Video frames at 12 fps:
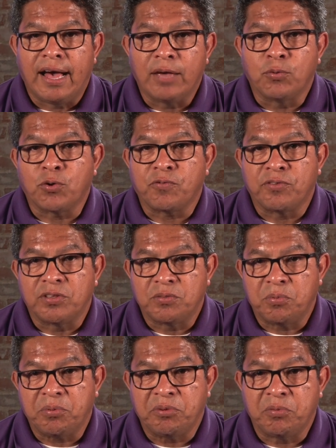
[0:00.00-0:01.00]
I work for the
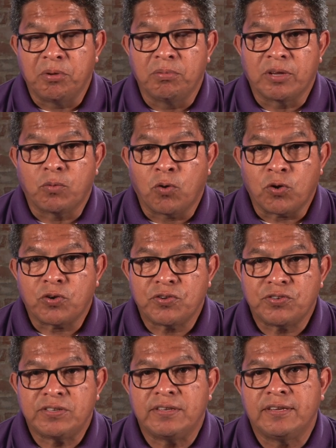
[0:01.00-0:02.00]
Department of Public
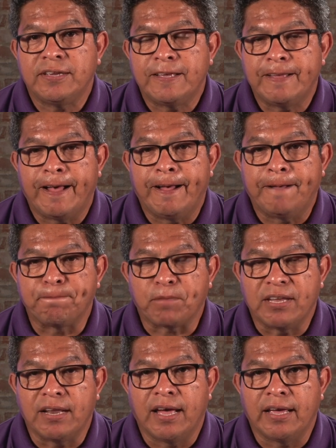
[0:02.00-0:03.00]
Works,
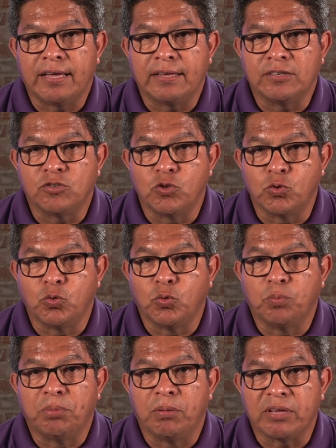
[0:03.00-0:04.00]
and I
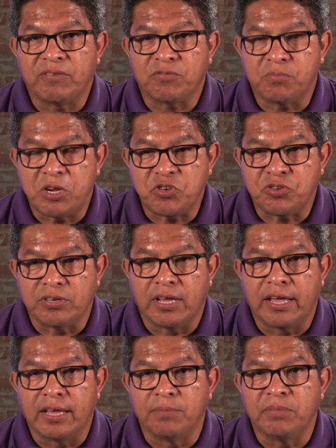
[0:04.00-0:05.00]
do public information
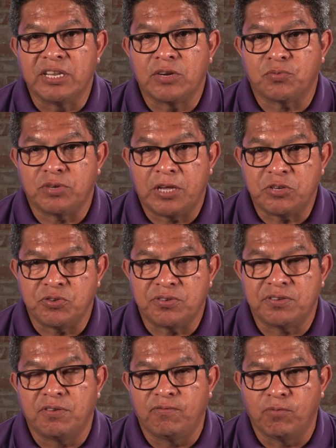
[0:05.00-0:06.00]
and media
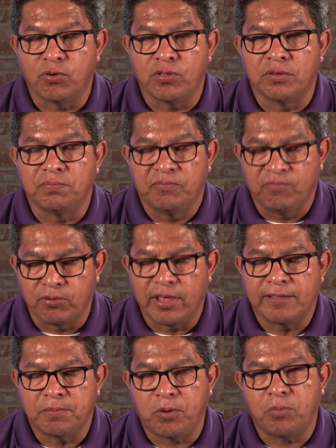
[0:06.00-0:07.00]
relations for
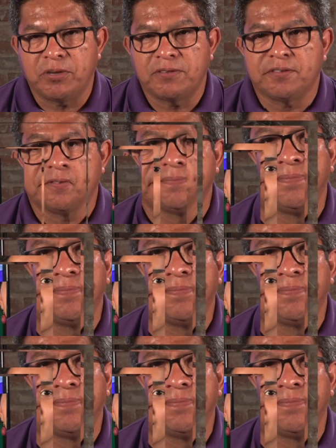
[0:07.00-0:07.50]
that department.